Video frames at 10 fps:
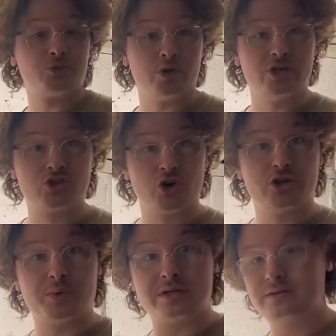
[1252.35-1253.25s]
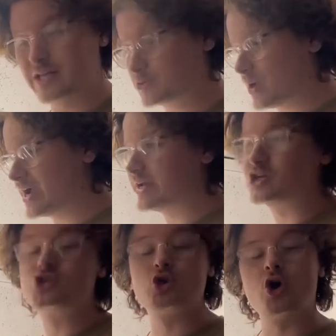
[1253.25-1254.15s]
what I enjoy doing. That's why I
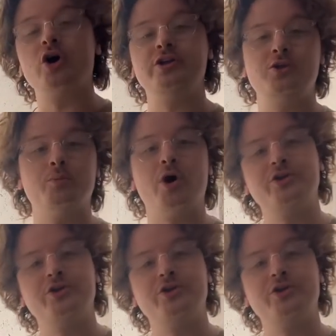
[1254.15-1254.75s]
enjoy doing what I